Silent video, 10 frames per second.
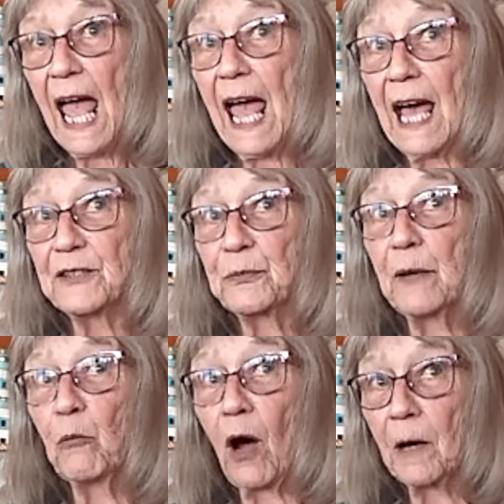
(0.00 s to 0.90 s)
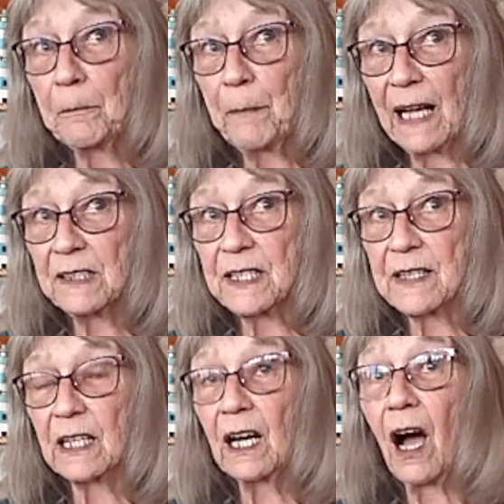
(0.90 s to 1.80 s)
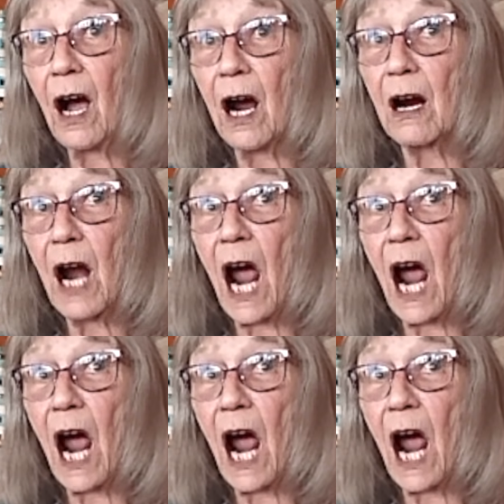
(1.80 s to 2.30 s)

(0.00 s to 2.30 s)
As we walked back to the car,